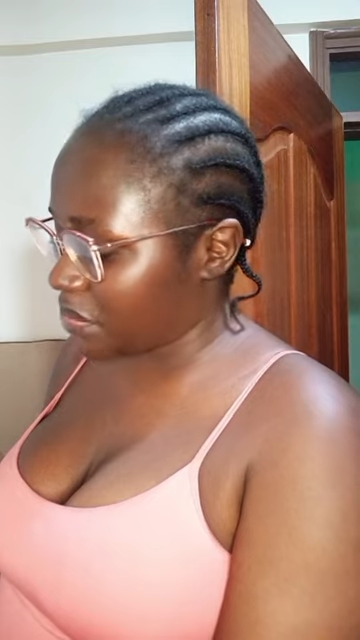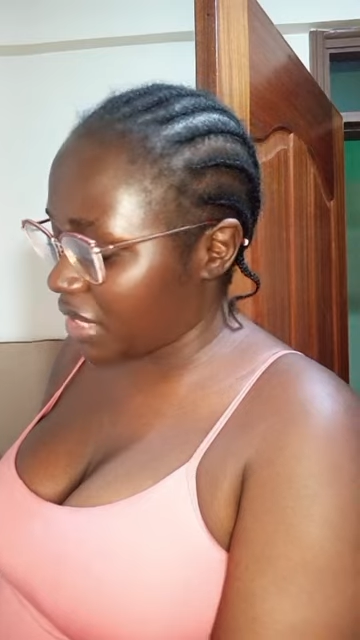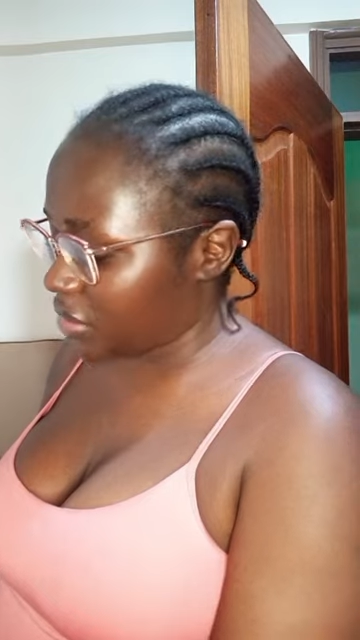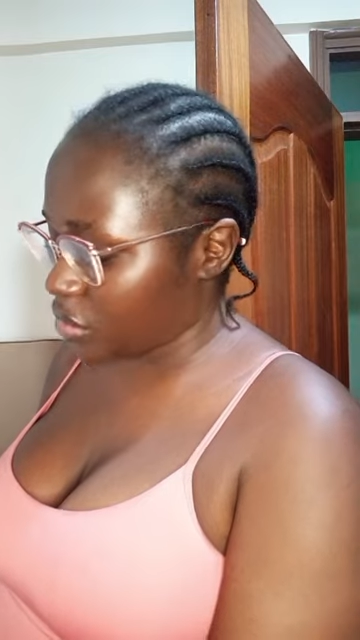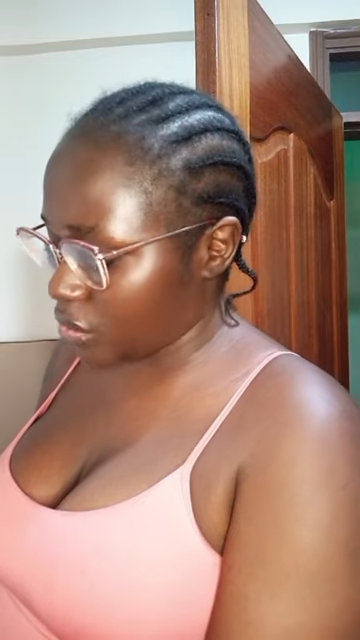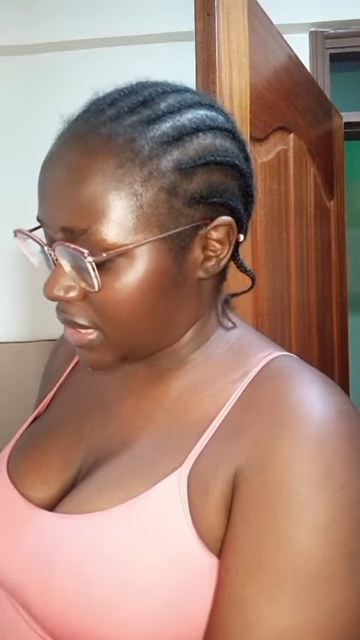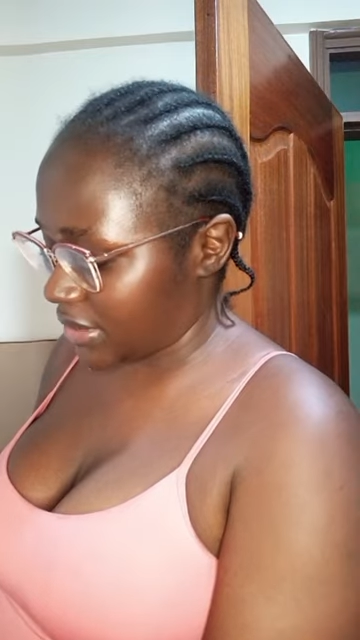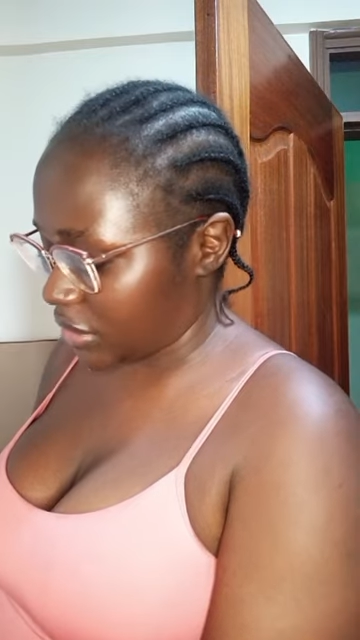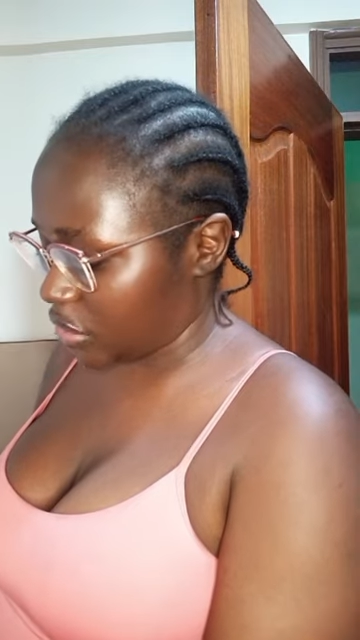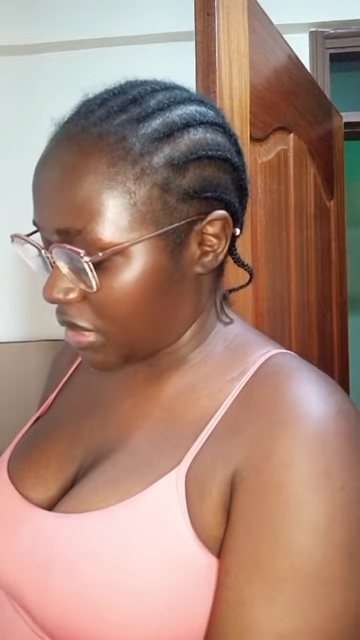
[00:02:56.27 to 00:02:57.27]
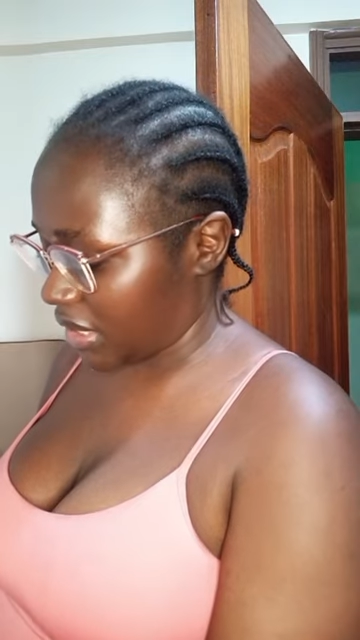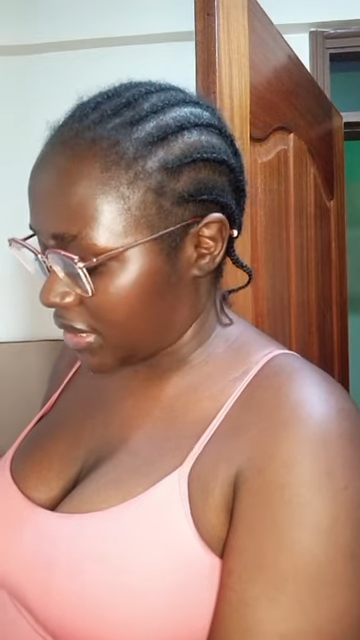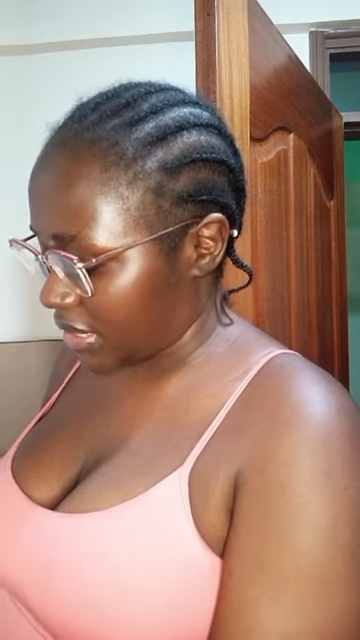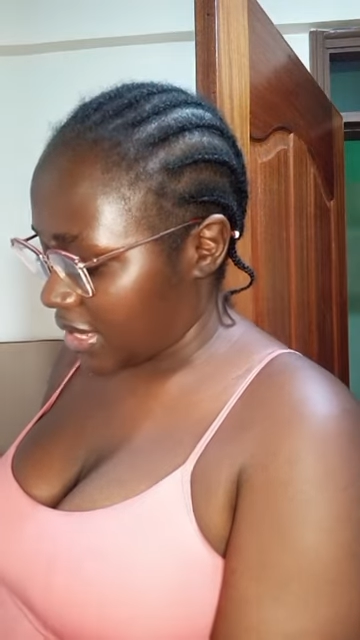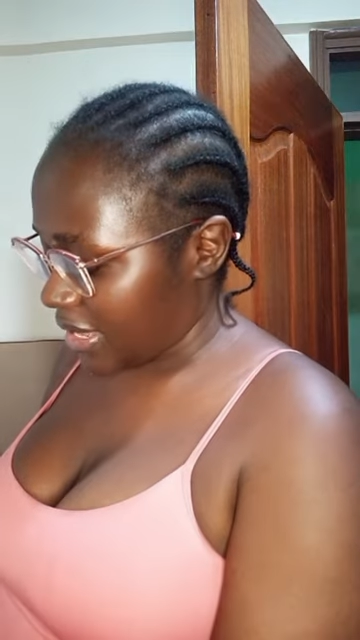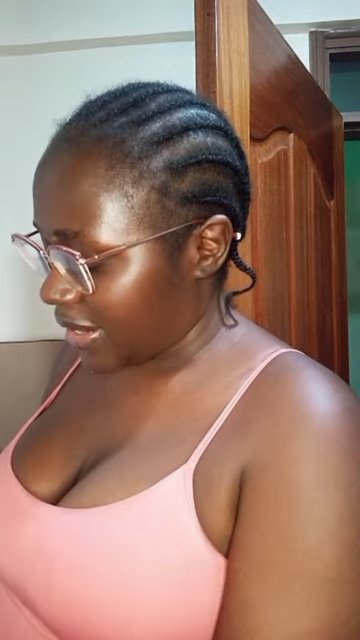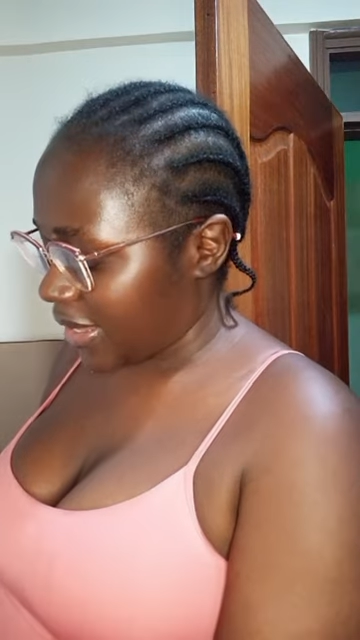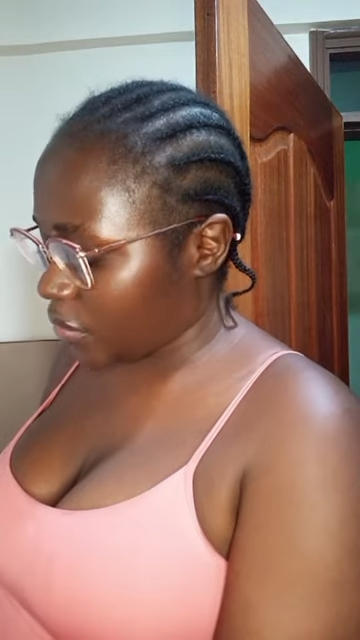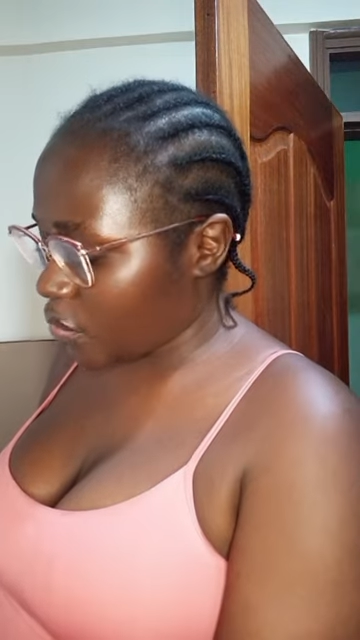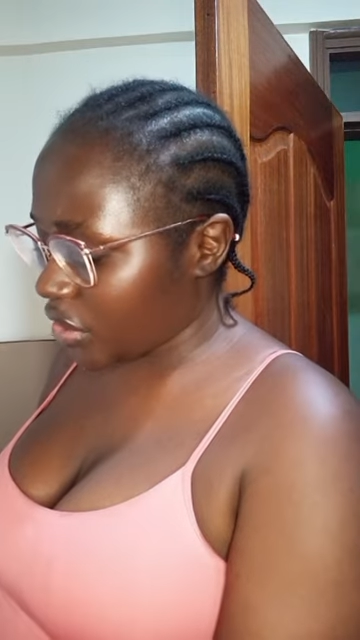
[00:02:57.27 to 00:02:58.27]
it makes no sense to me.
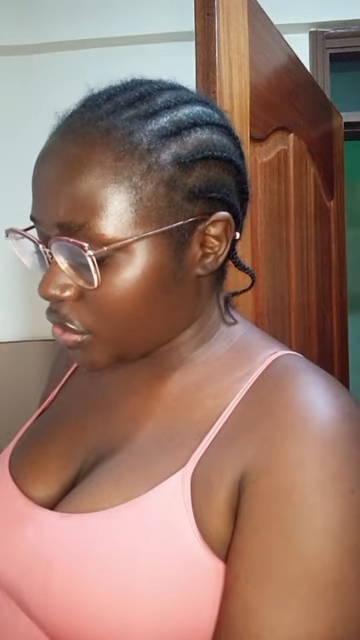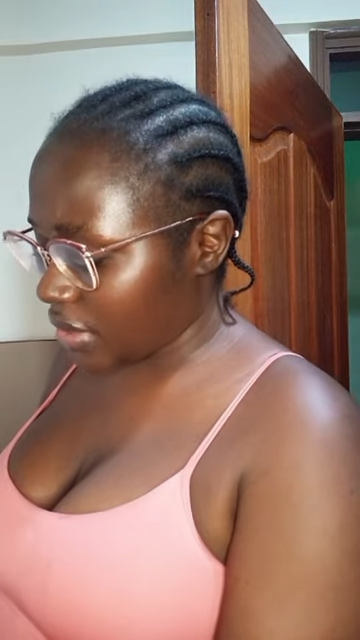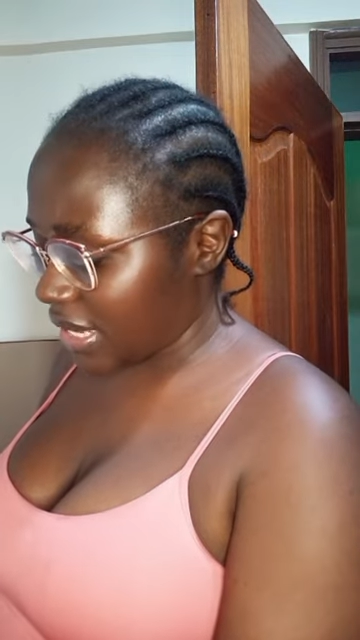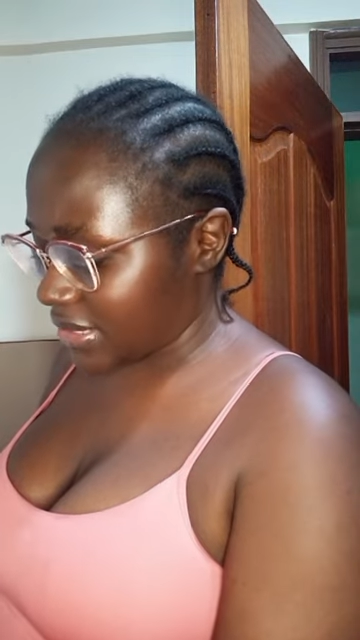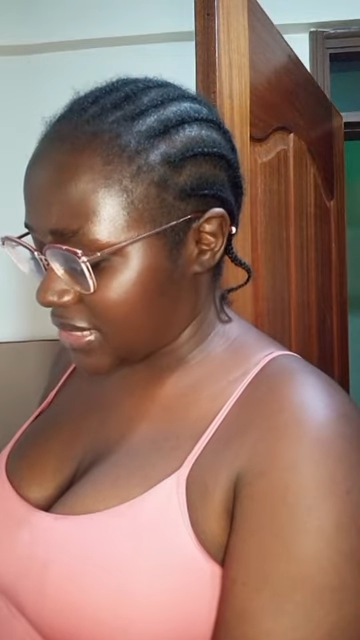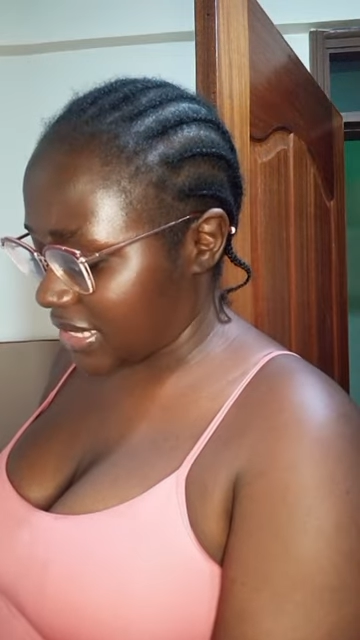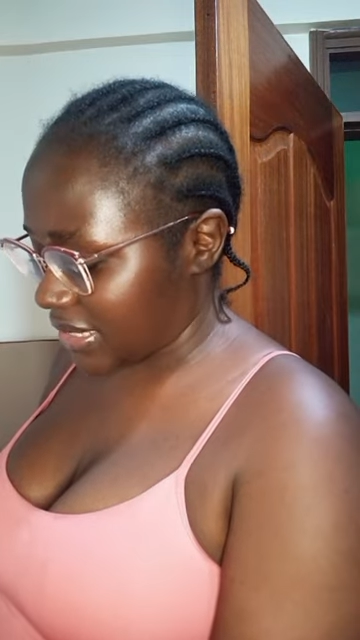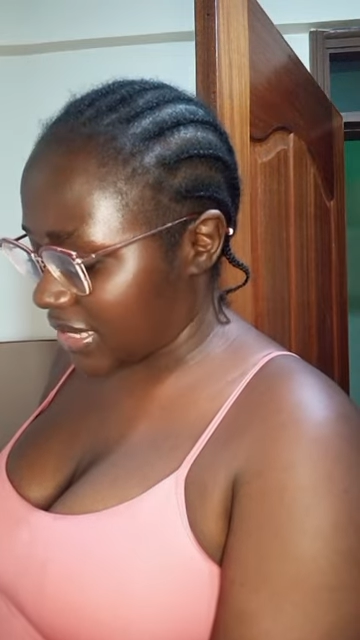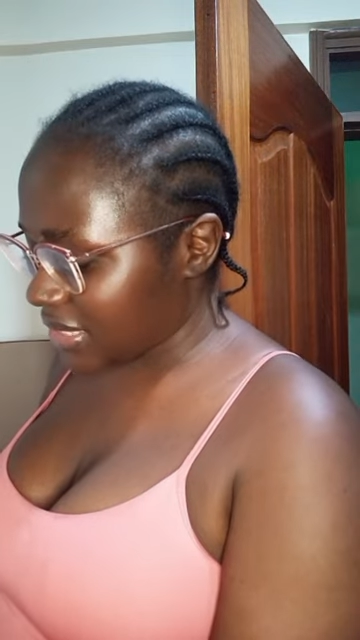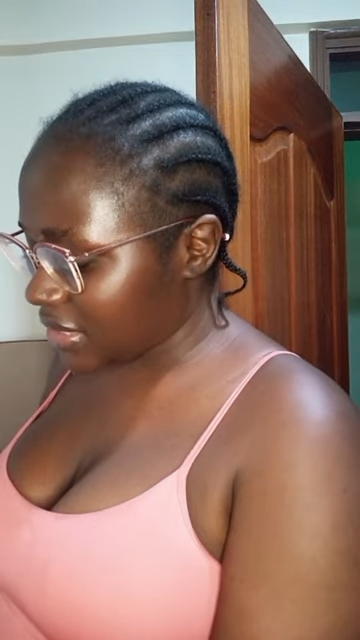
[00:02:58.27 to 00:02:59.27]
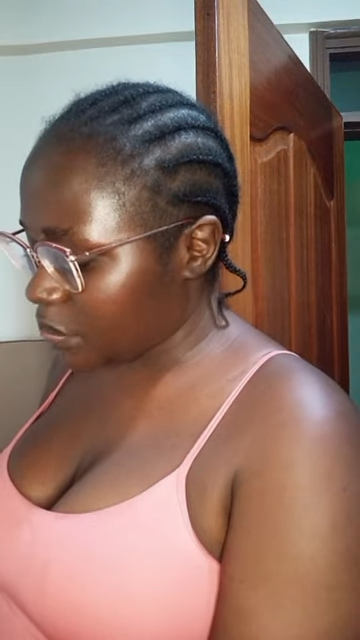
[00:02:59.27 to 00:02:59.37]
Like, what do you guys think?